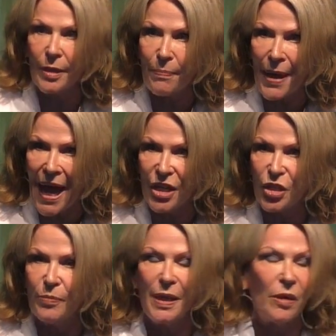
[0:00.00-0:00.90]

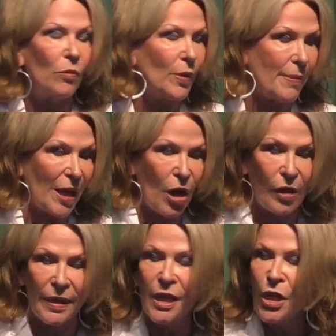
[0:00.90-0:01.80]
compassion, we may call
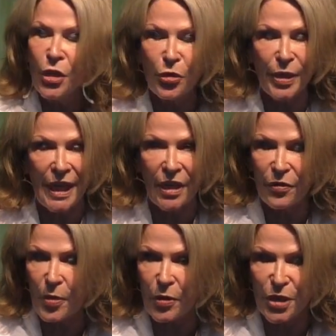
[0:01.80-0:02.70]
it creative
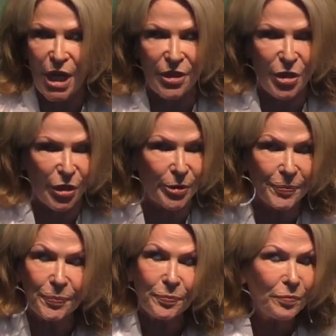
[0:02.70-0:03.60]
potential.
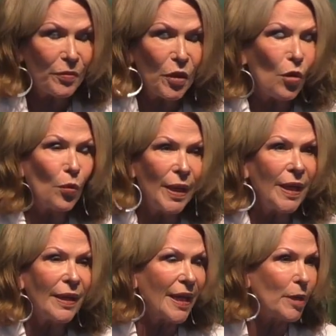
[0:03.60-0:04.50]
We
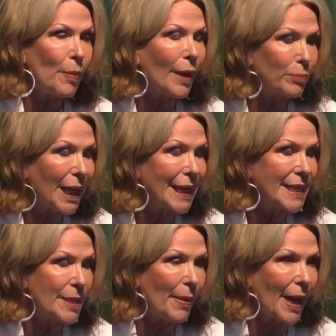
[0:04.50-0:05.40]
get a blind
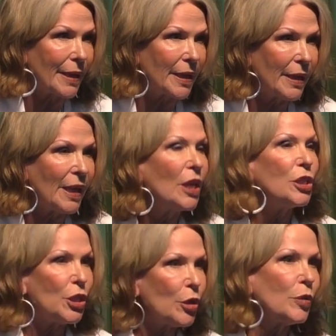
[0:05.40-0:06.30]
spot.
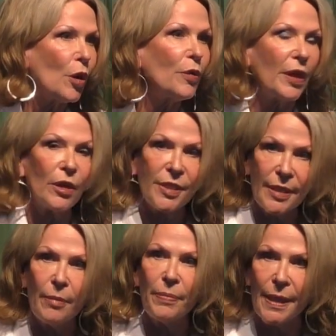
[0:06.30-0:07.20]
Do you know there are
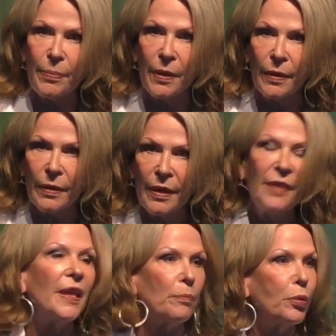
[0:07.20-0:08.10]
some people
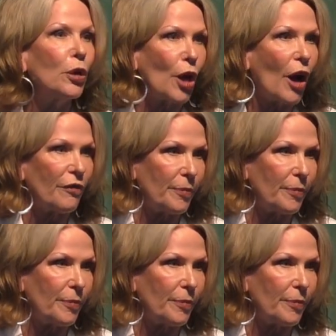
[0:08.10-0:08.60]
that put off